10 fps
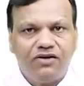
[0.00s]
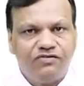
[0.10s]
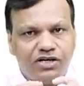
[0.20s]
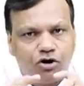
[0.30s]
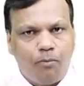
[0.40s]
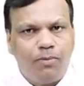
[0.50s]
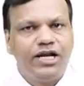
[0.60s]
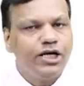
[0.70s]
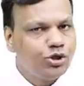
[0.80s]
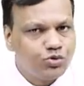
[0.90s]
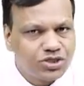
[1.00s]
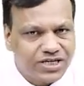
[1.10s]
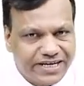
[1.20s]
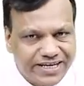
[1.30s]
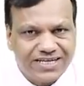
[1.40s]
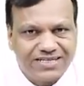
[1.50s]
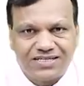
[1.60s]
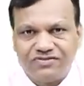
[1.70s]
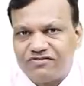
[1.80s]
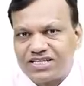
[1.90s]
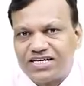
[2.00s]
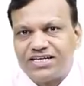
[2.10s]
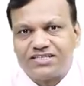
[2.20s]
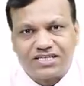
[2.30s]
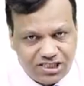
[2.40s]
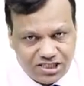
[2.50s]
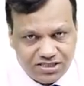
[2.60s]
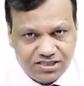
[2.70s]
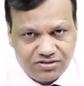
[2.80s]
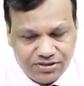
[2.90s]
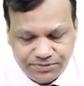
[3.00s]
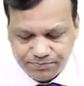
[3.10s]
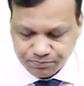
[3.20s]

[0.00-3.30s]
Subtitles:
We commonly use clearance in further discussions. Okay?